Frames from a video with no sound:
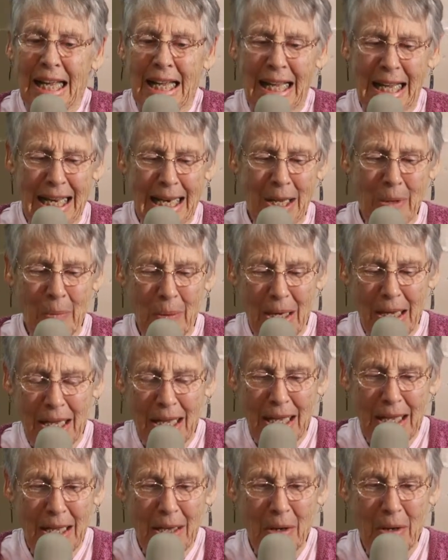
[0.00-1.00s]

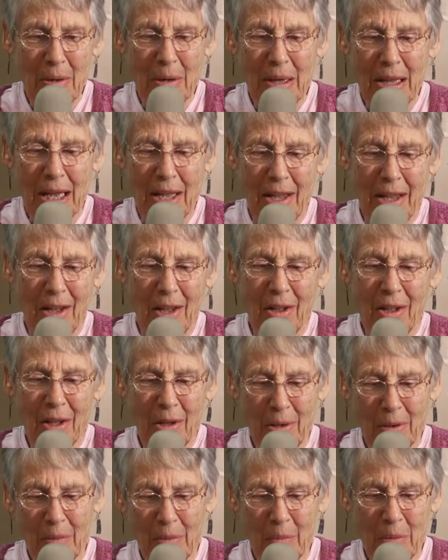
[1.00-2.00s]
Anyway, uh,
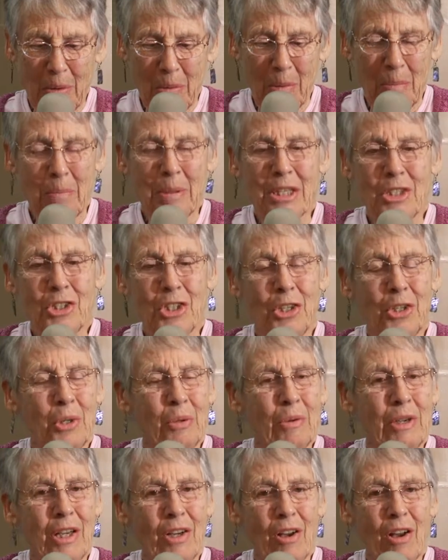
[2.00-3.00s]
we were busy
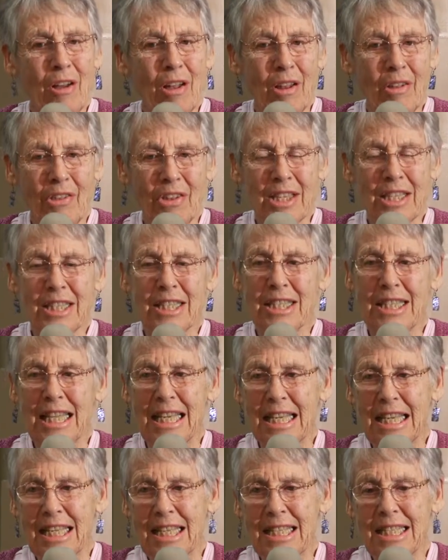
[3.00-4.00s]
doing all these
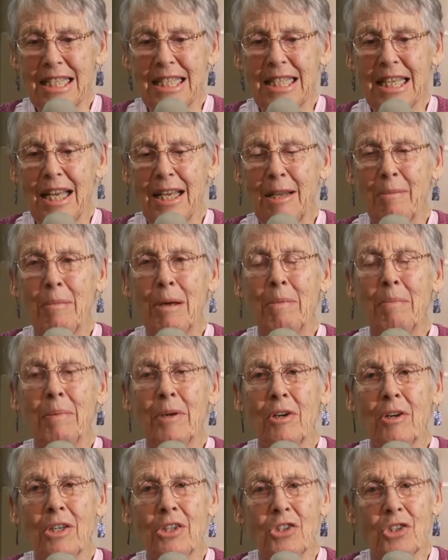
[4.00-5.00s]
things. Uh, my
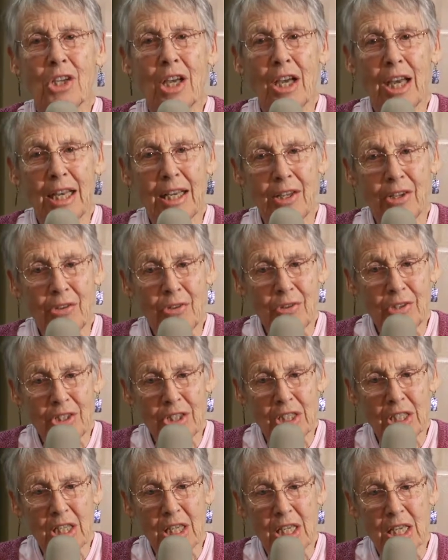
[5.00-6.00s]
parents got
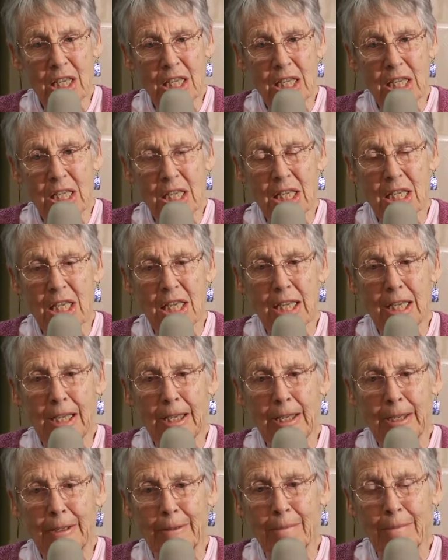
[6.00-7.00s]
interested in the
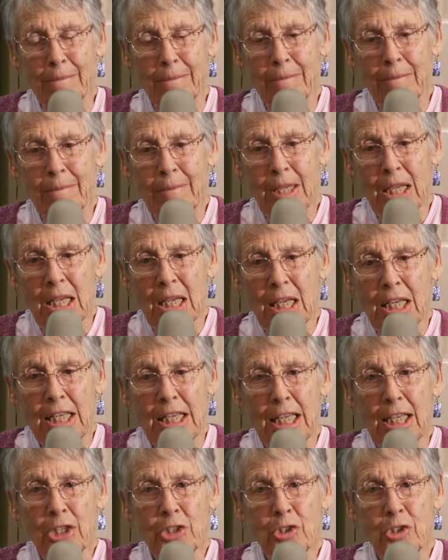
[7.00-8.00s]
uh,
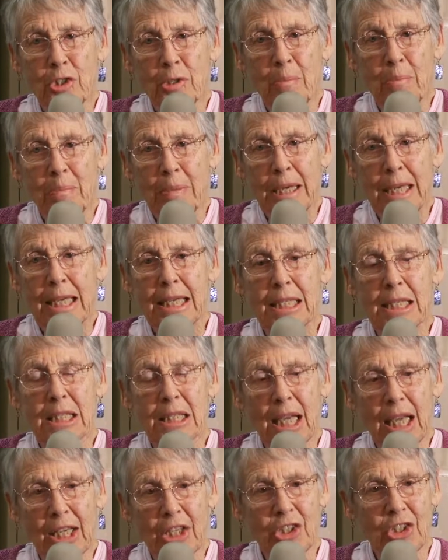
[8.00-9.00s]
Desert Peak
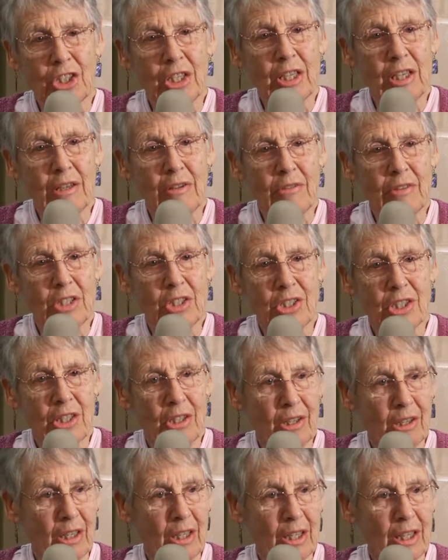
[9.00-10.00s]
section of the
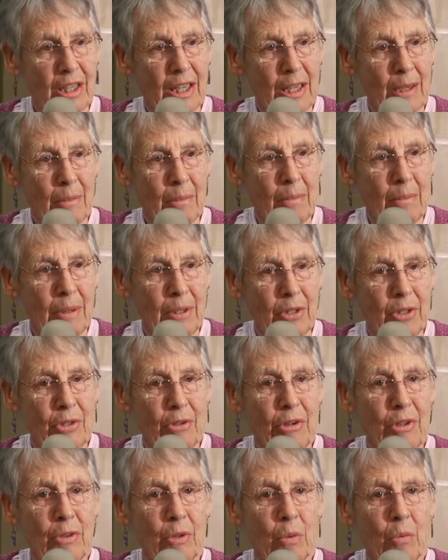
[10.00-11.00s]
Sierra Club
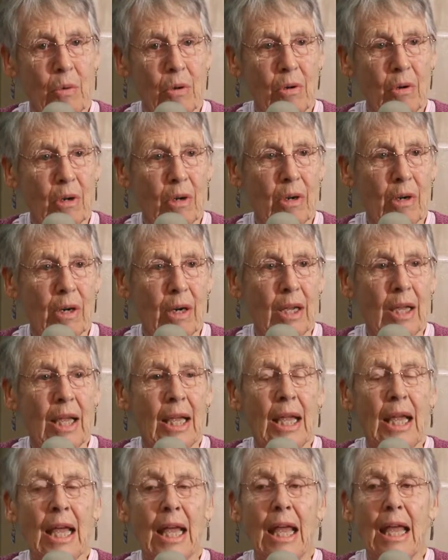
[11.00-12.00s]
during the war,
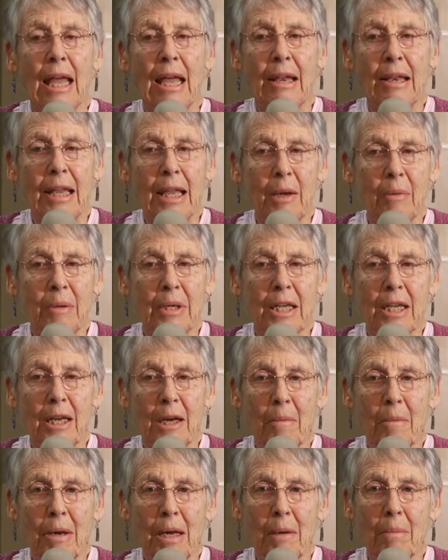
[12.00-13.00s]
and they would
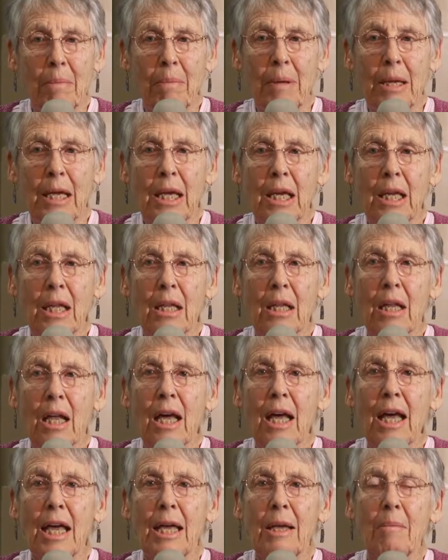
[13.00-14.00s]
come up and
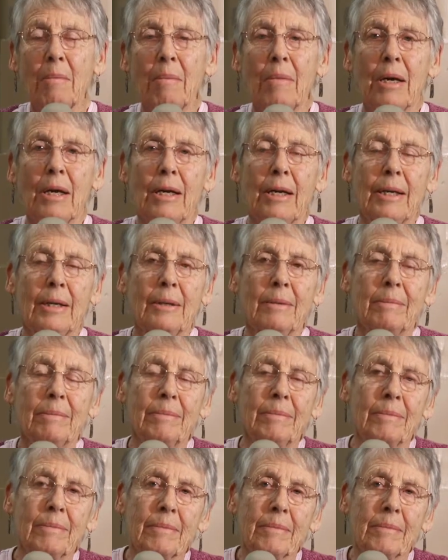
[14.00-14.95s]
climb um,